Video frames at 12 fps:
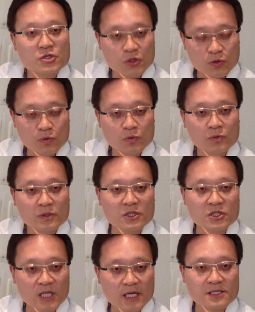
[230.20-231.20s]
to the
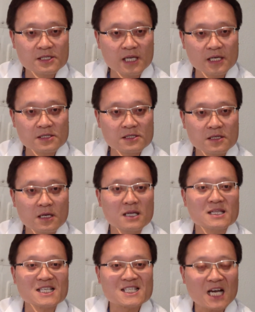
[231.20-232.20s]
United
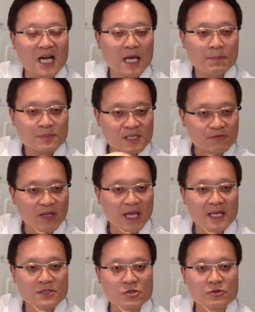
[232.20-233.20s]
States.The types of
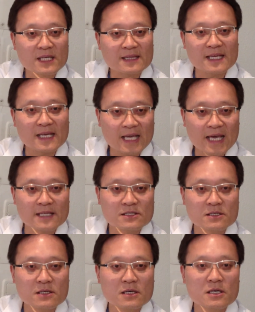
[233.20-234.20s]
cancer that they
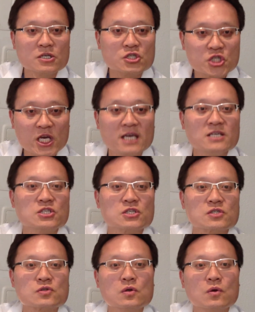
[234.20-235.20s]
get
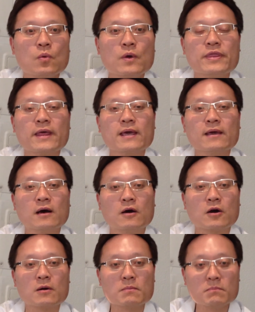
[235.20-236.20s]
changes when they
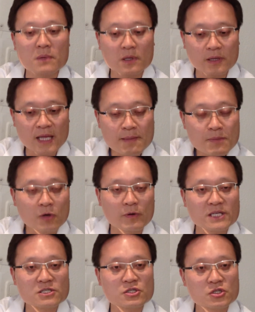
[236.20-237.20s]
are
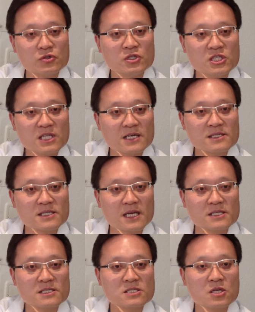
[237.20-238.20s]
immigrate to the United
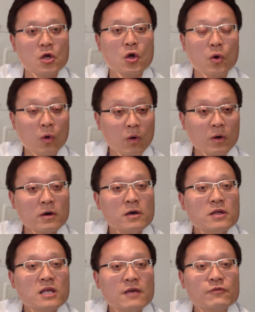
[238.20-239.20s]
States, or
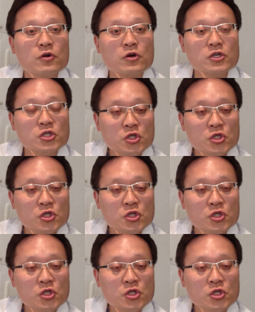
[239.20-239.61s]
if you're a